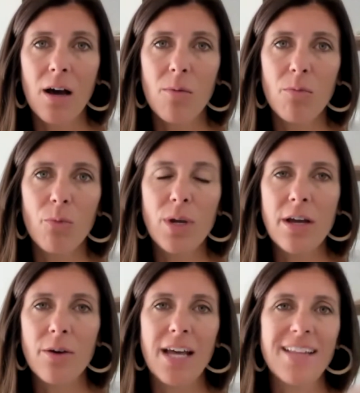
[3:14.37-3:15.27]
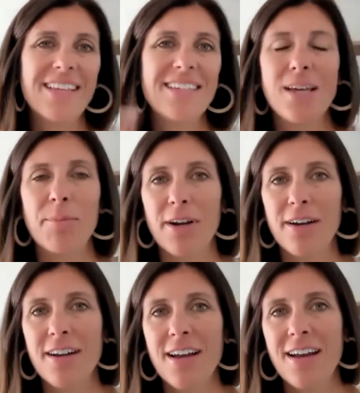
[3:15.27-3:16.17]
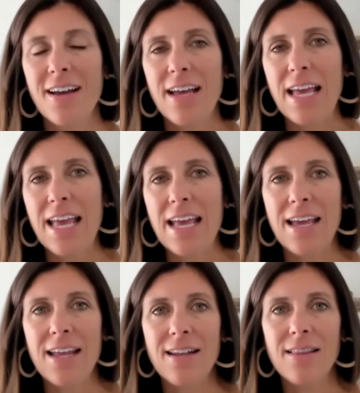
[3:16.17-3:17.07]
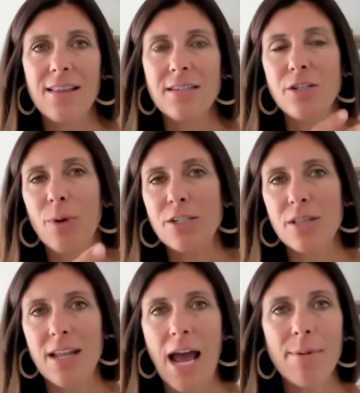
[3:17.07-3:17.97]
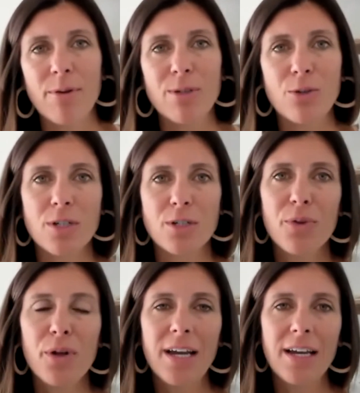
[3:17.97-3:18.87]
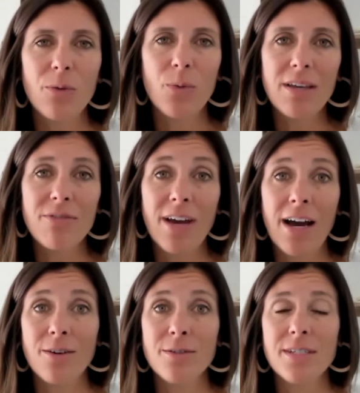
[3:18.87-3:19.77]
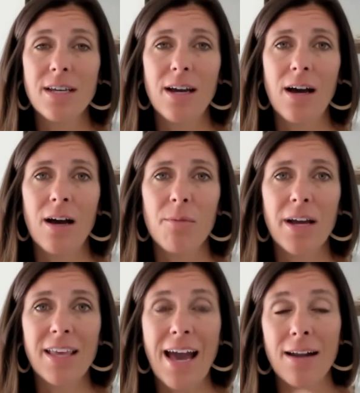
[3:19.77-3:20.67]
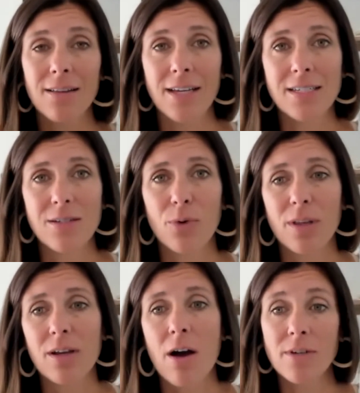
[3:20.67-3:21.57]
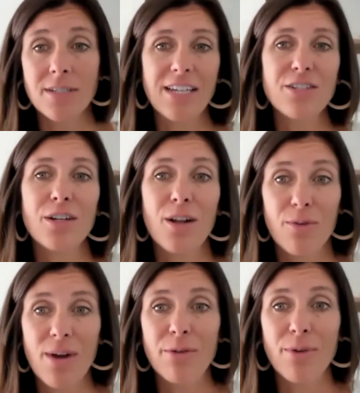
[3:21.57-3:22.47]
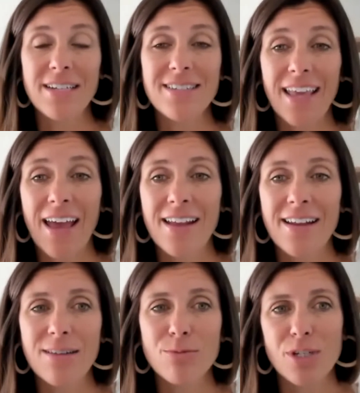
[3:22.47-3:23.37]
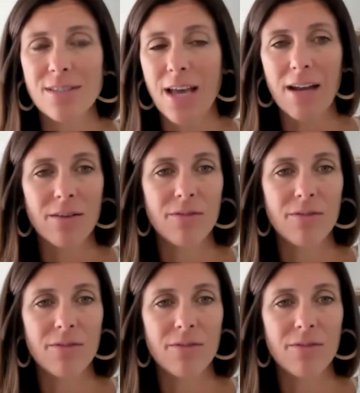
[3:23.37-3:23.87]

We know that this summer, in the situation that happened with George Floyd, we found a catalyst for the conversation around race again. It's just kind of